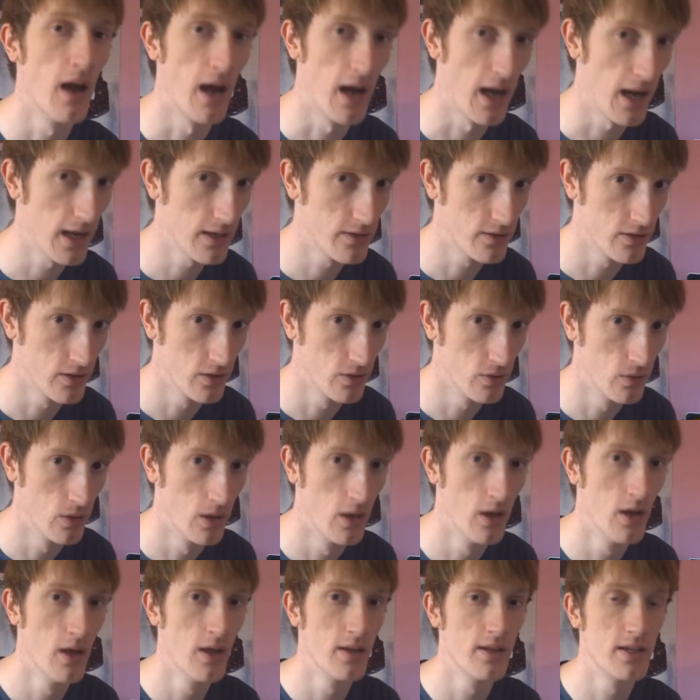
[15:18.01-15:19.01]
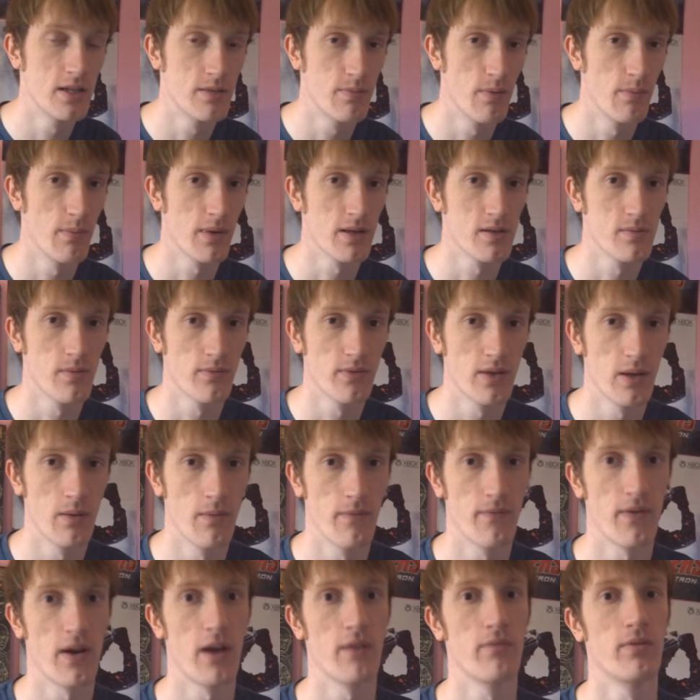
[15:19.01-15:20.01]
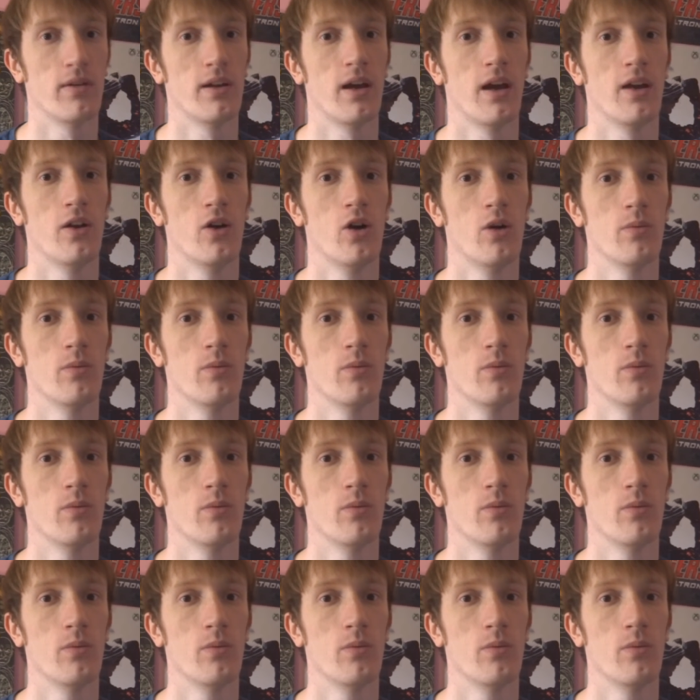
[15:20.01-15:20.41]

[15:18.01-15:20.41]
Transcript: I do. This has been Makes Gaming 539.